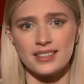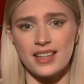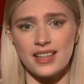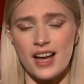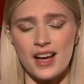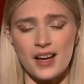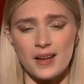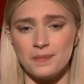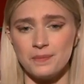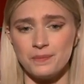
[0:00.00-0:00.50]

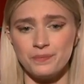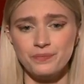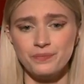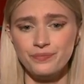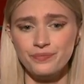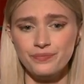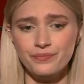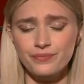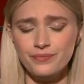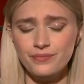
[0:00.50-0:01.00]
Um,
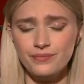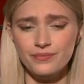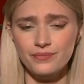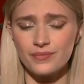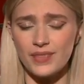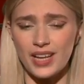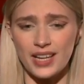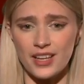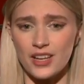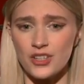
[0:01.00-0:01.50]

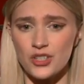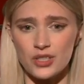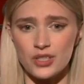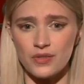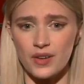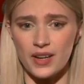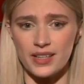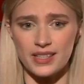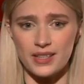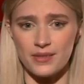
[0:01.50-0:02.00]
and I just find